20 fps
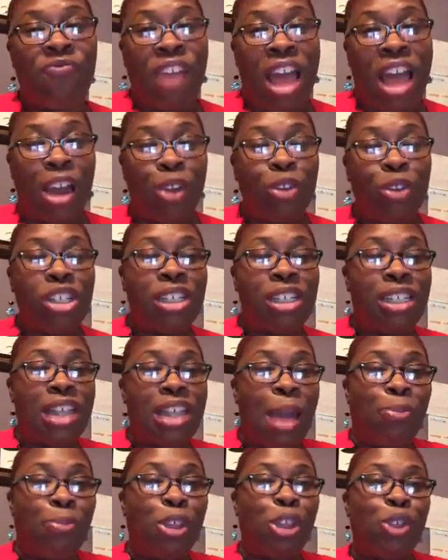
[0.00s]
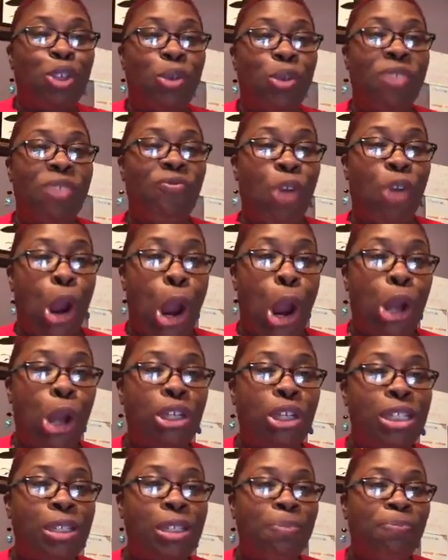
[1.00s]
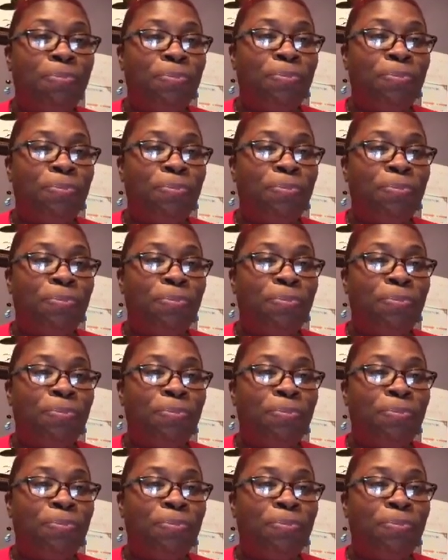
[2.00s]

followers and tap the screen for hearts.